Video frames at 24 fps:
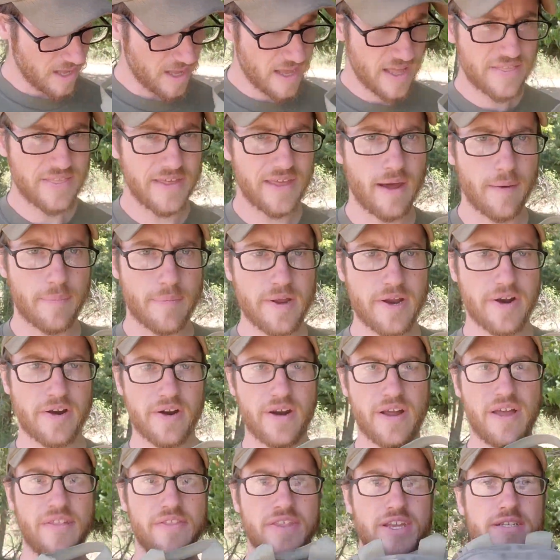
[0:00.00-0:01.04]
Then up
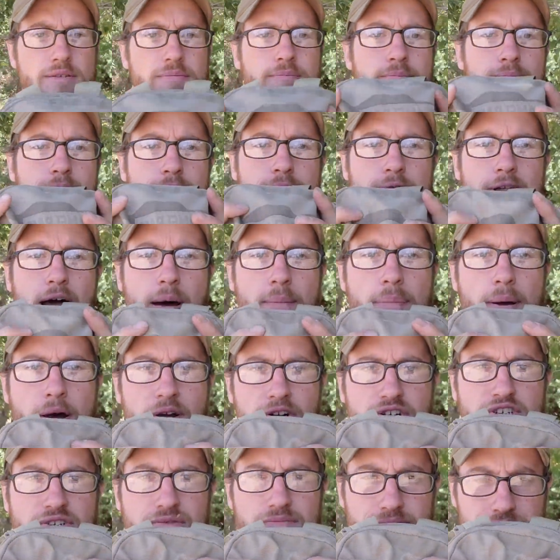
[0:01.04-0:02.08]
here in this top
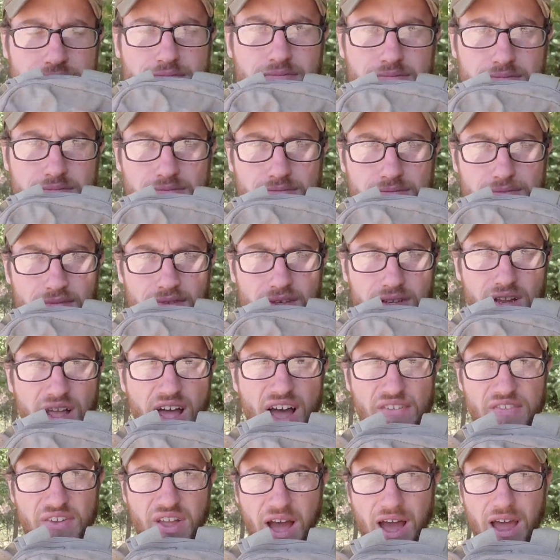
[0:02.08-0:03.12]
pouch,
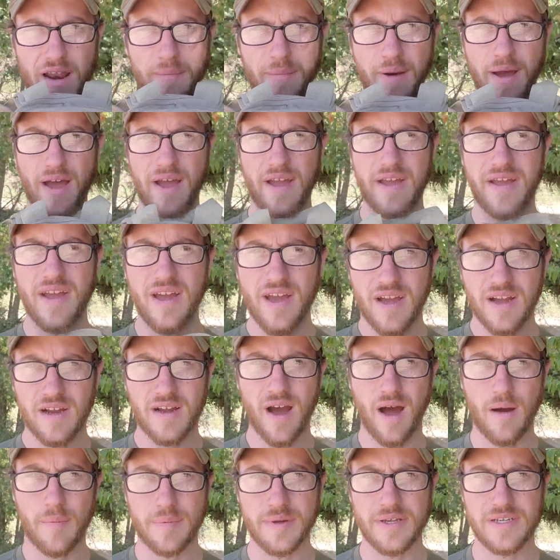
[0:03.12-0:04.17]
I've got my
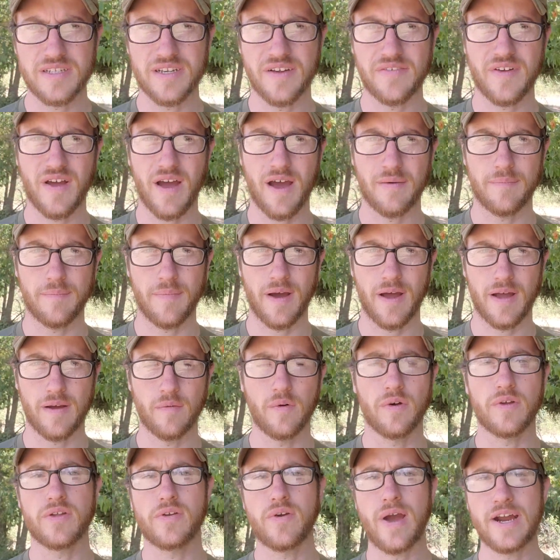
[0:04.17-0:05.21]
compass. I've got
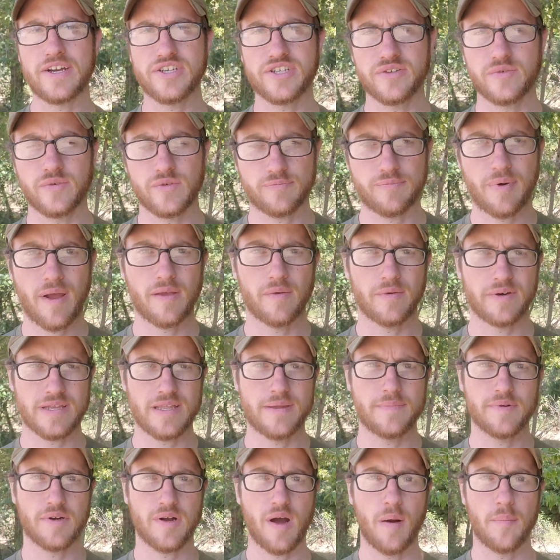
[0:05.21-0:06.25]
well, you actually would probably want to
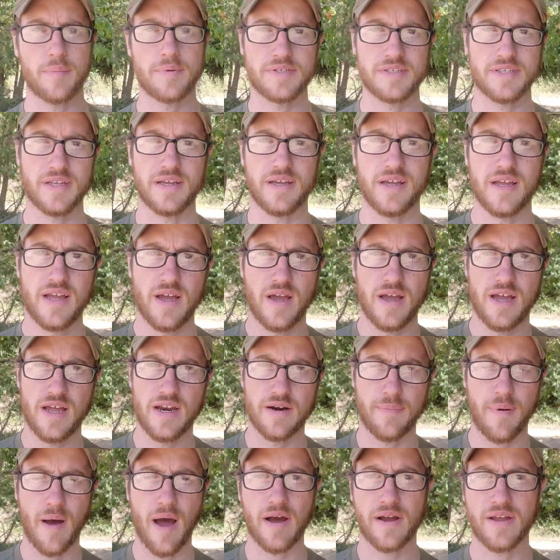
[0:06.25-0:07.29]
keep your compass in a
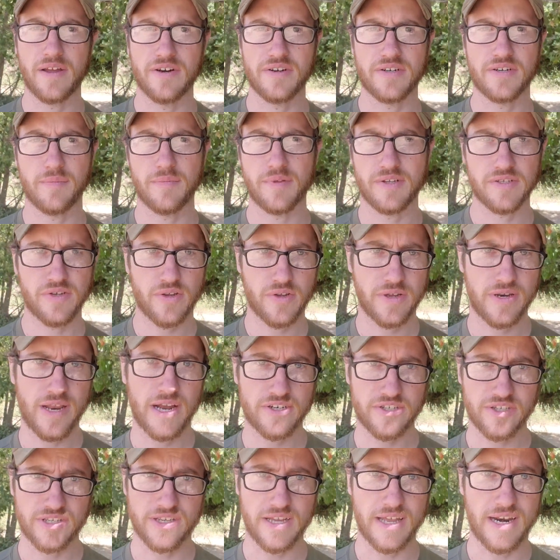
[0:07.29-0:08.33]
pocket or something so you can
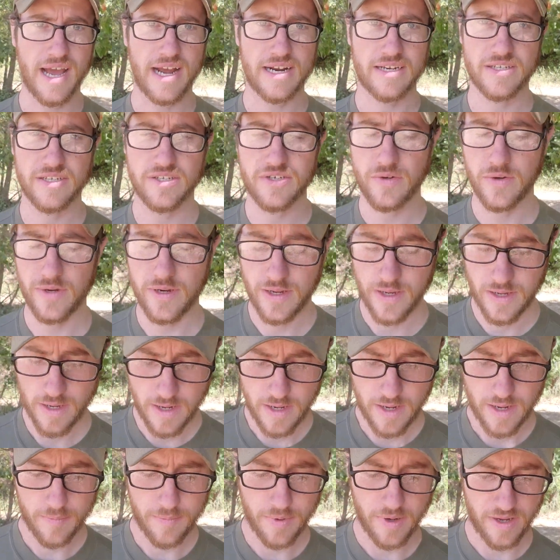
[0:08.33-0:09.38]
actually get access to it.
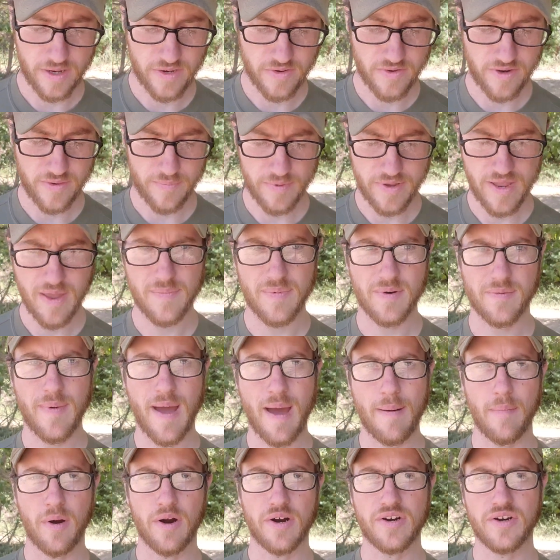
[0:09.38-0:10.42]
But you can keep your
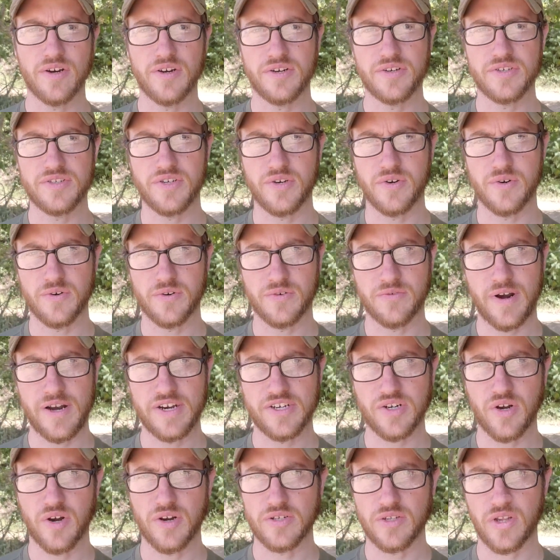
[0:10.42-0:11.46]
map markers, your
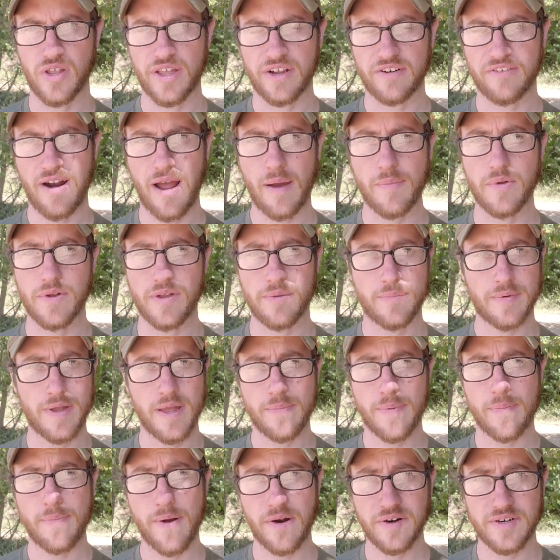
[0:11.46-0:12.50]
range cards, all that crap. You can keep
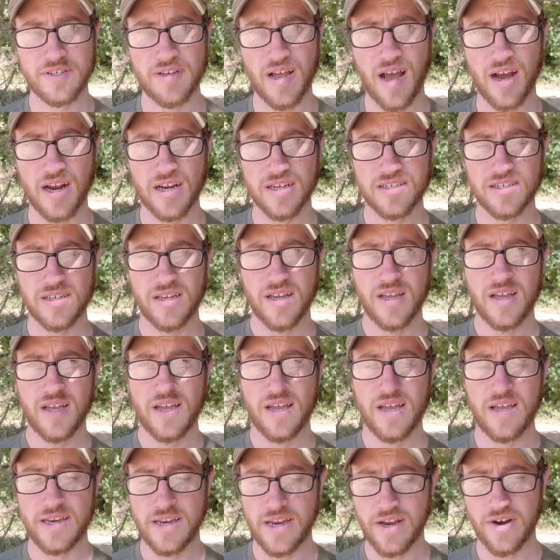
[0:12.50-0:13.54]
a pair of socks
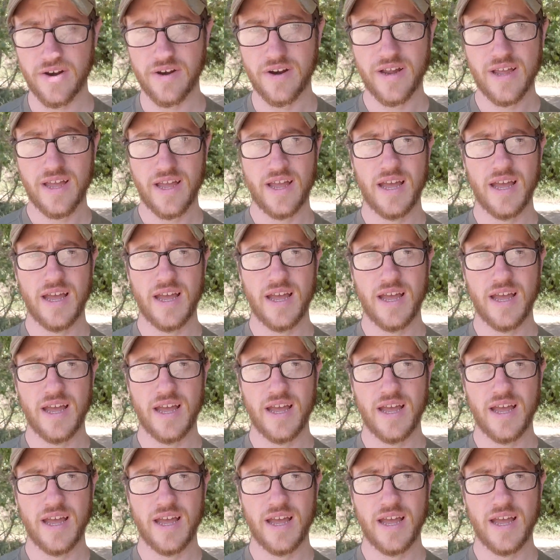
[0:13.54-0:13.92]
in here.